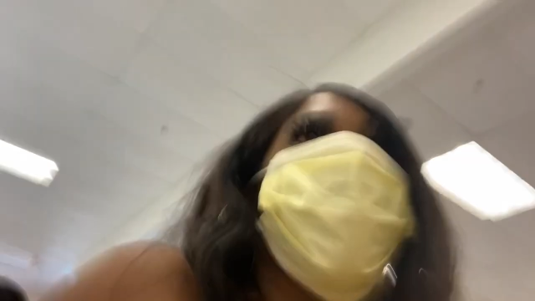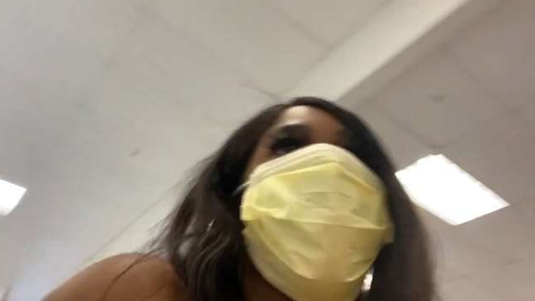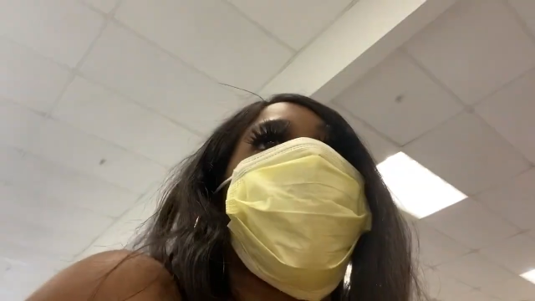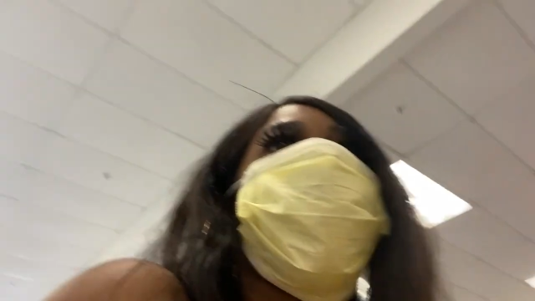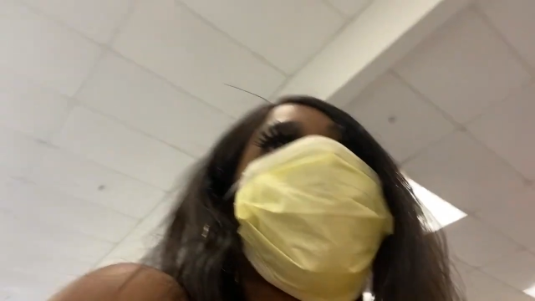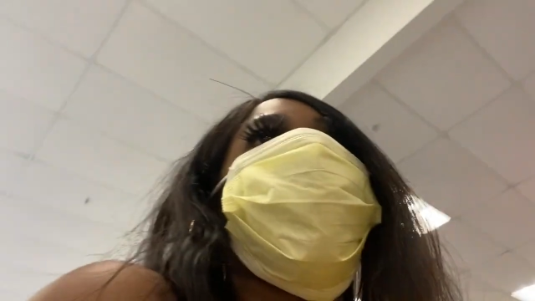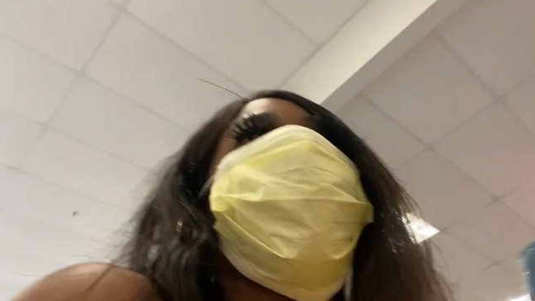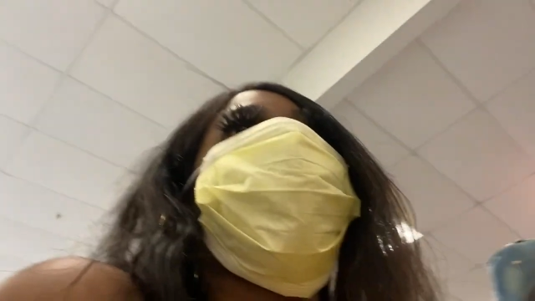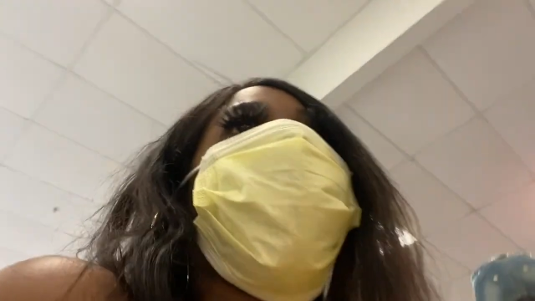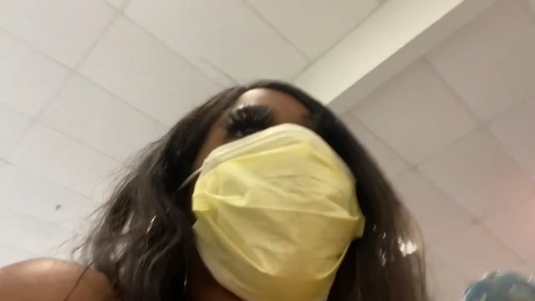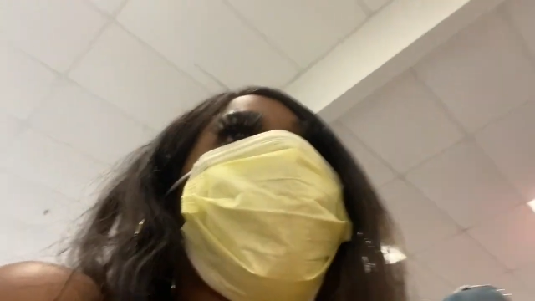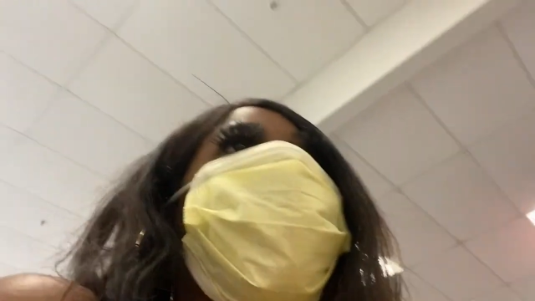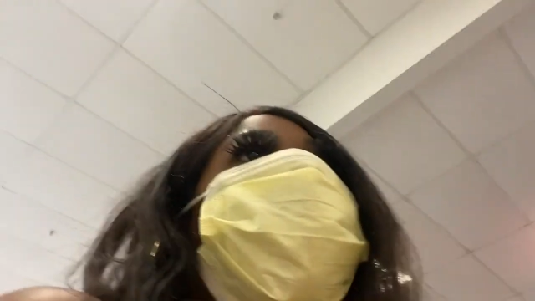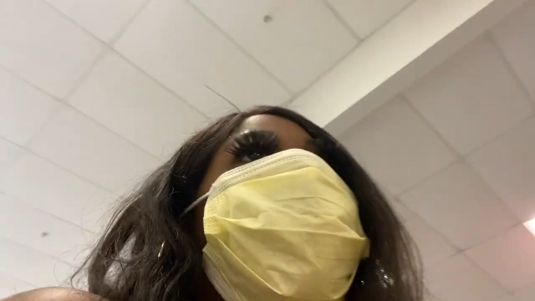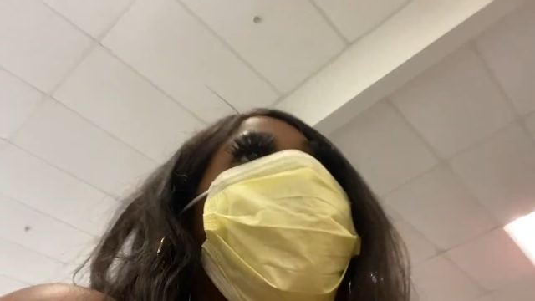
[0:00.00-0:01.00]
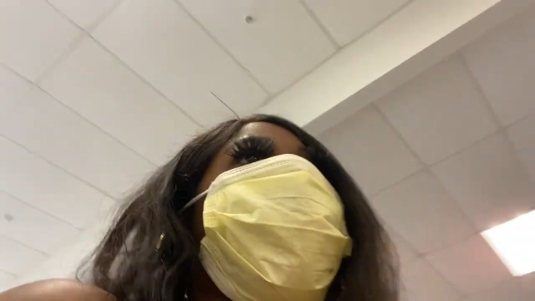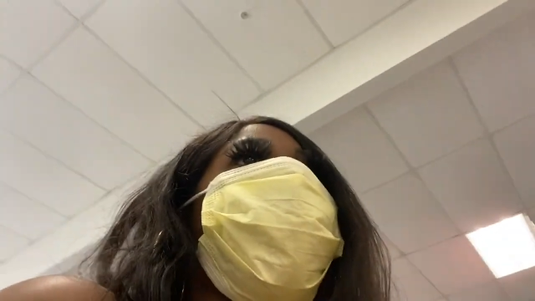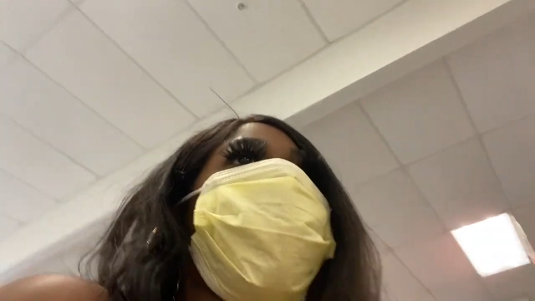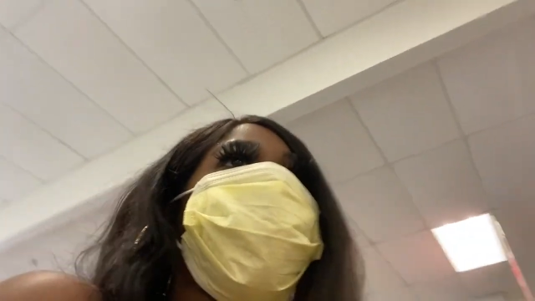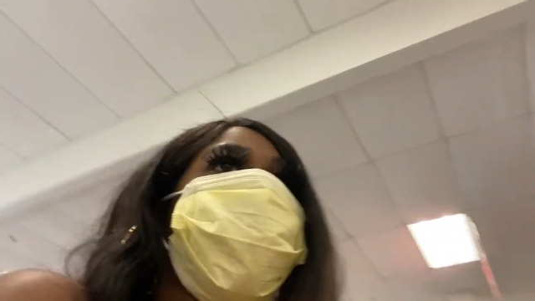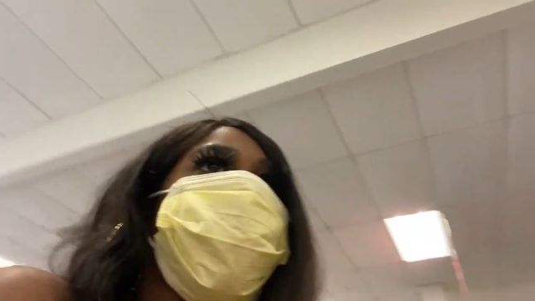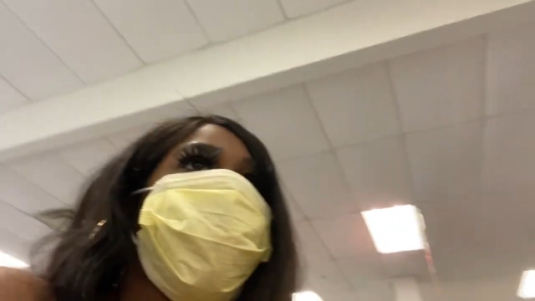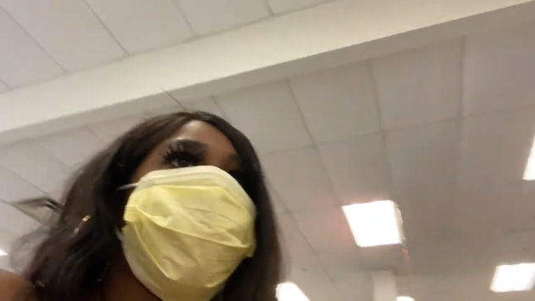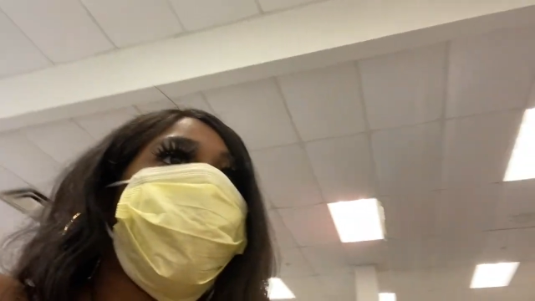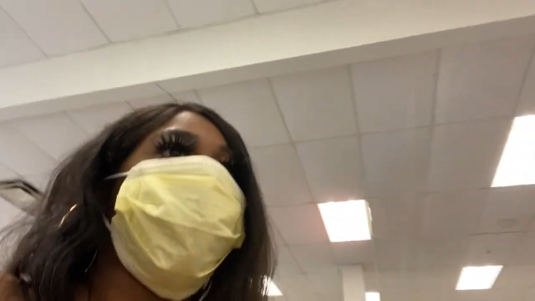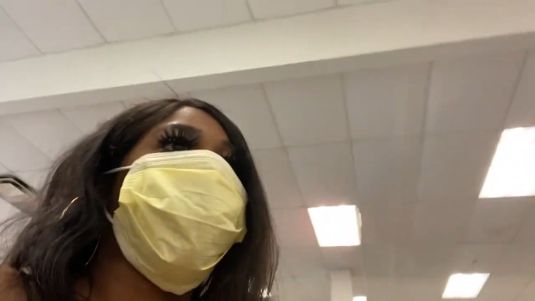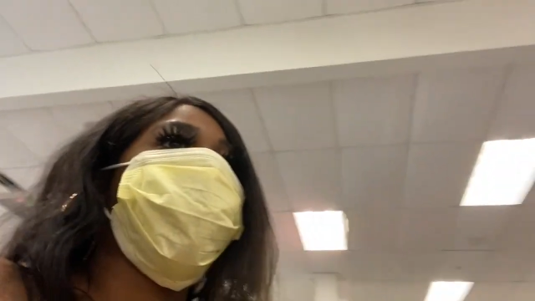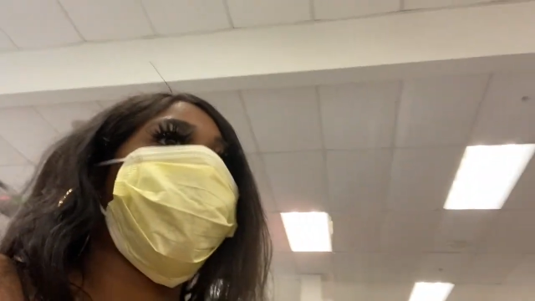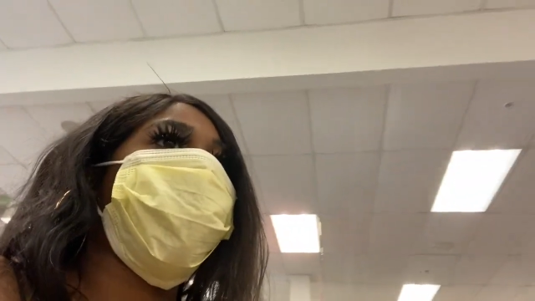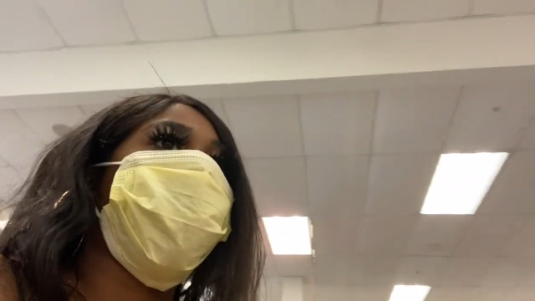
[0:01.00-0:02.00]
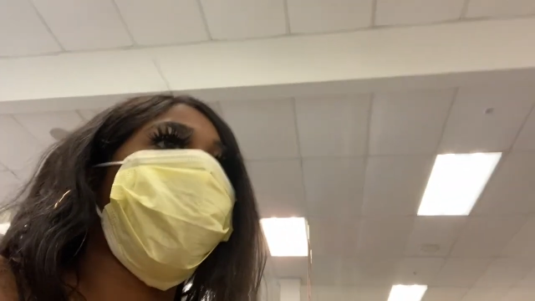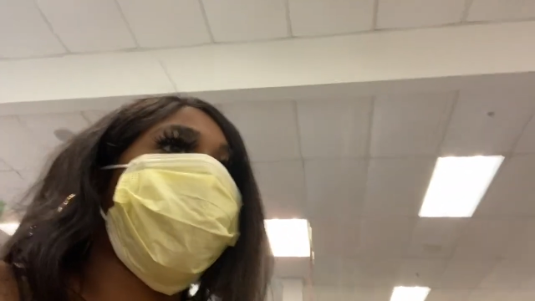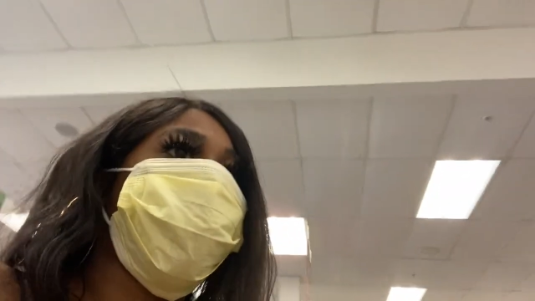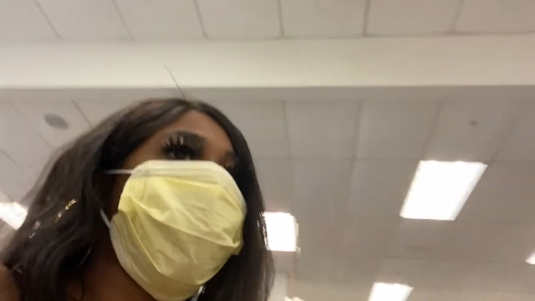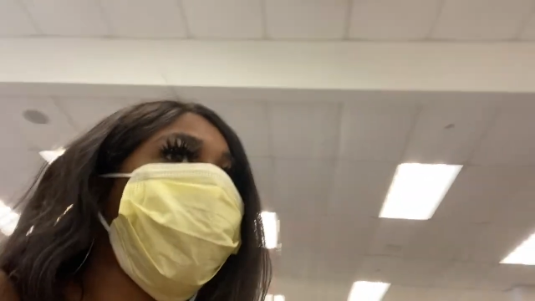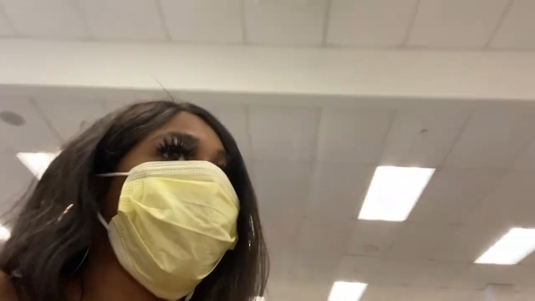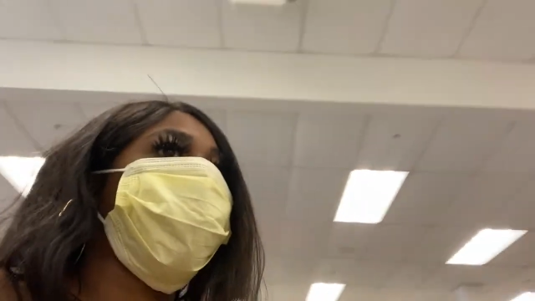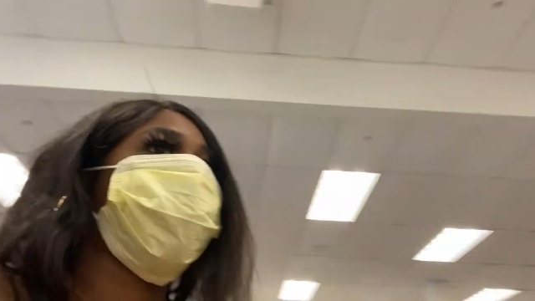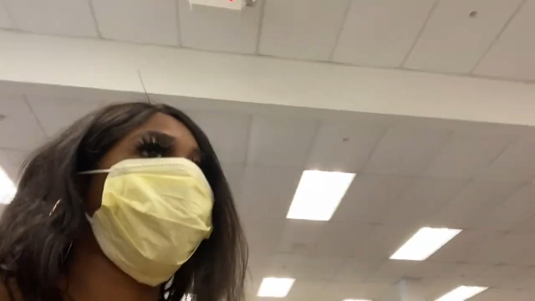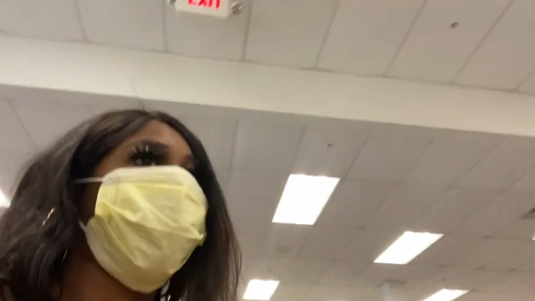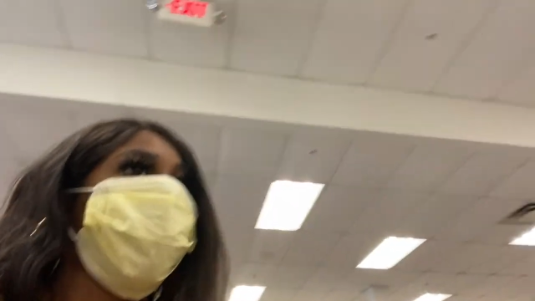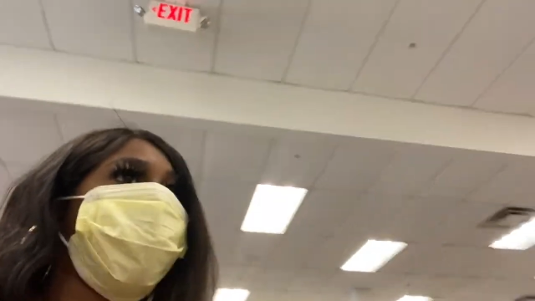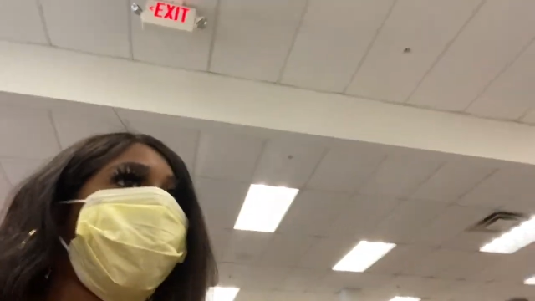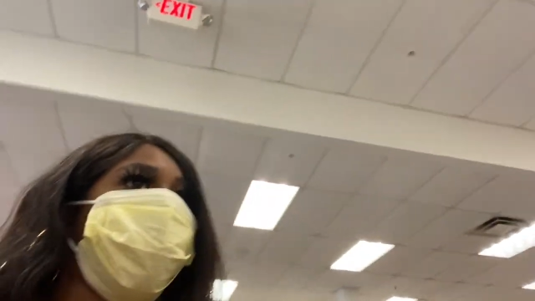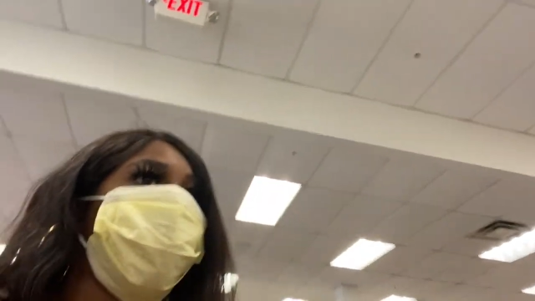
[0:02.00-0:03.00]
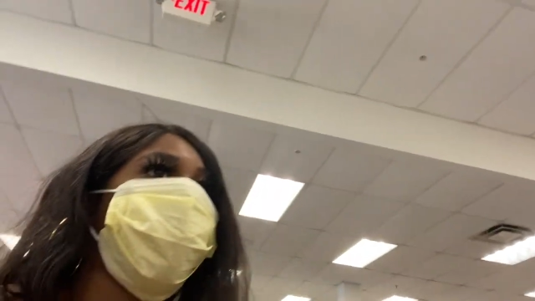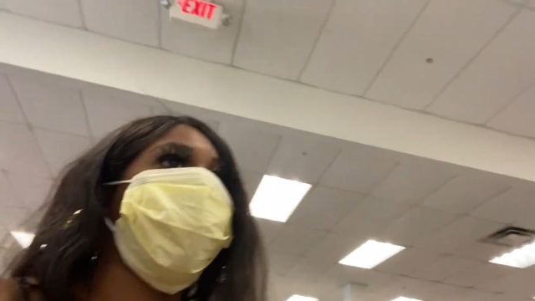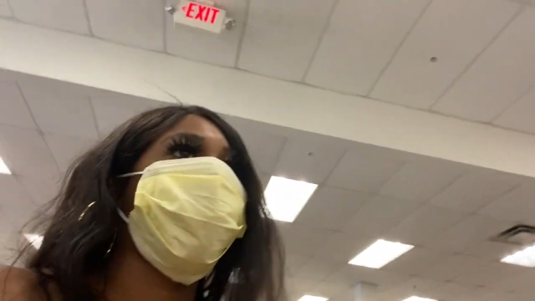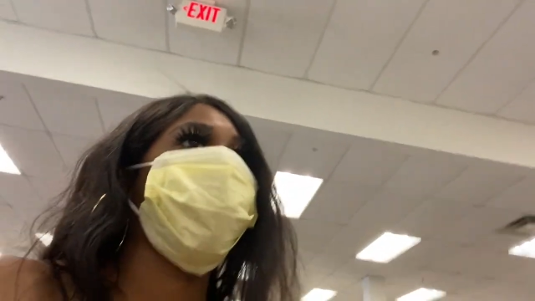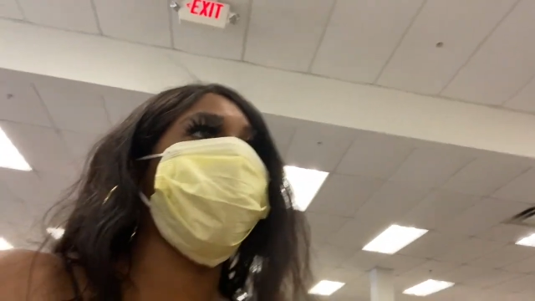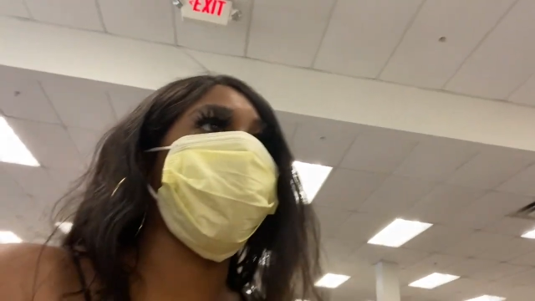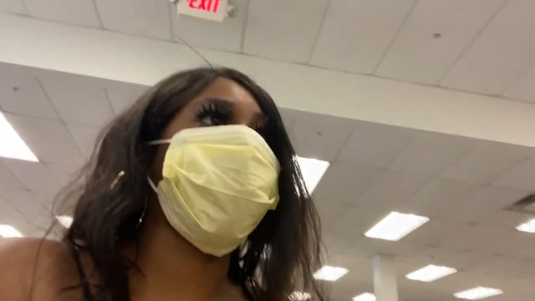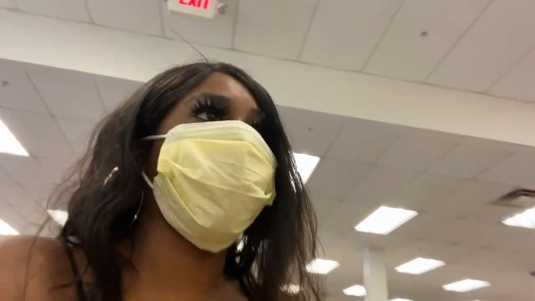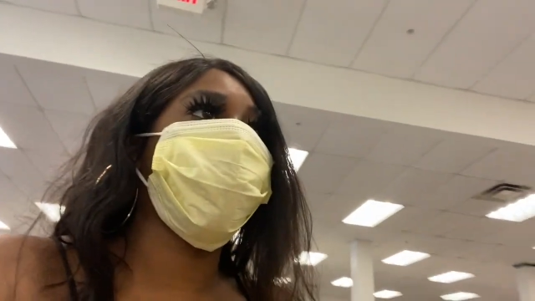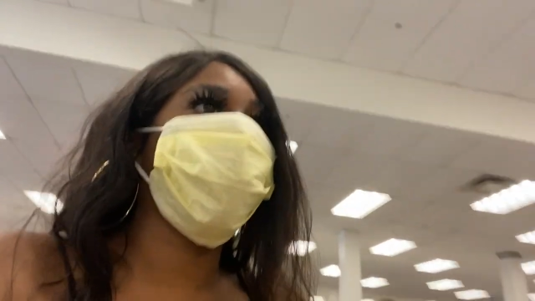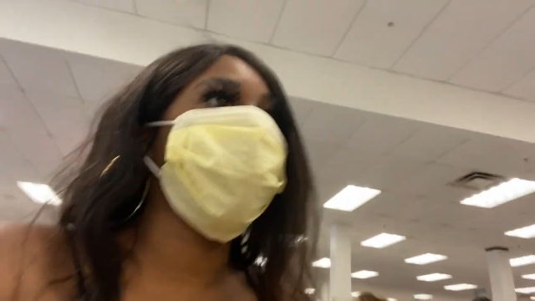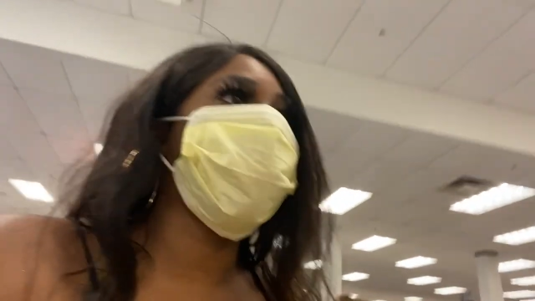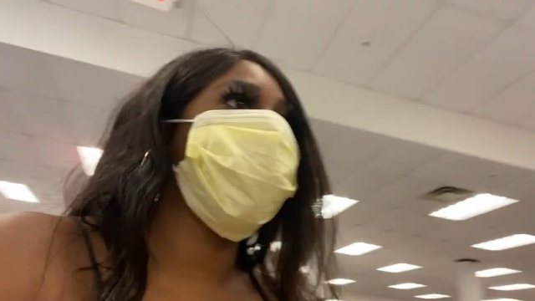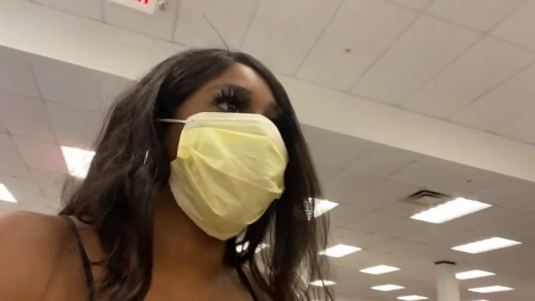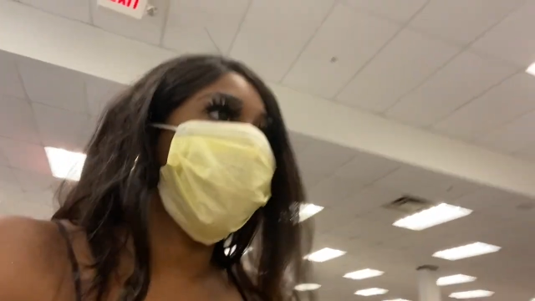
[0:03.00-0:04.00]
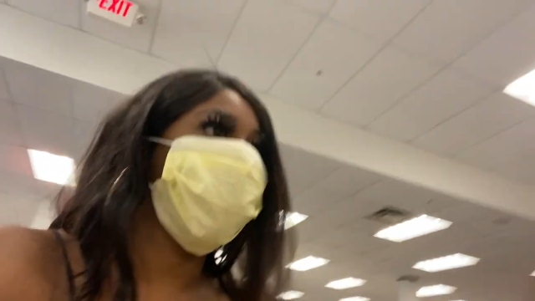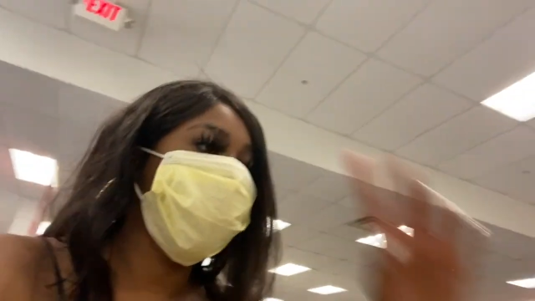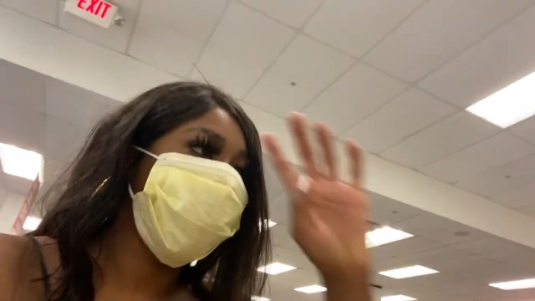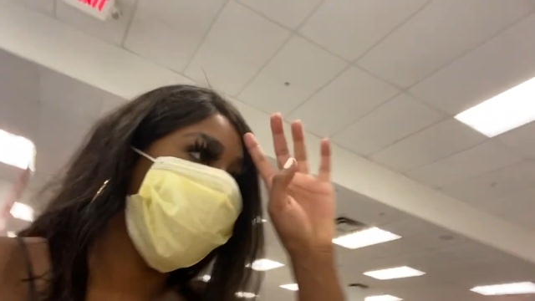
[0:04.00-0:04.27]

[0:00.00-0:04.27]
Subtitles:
No face is visible, so there are no lips to read.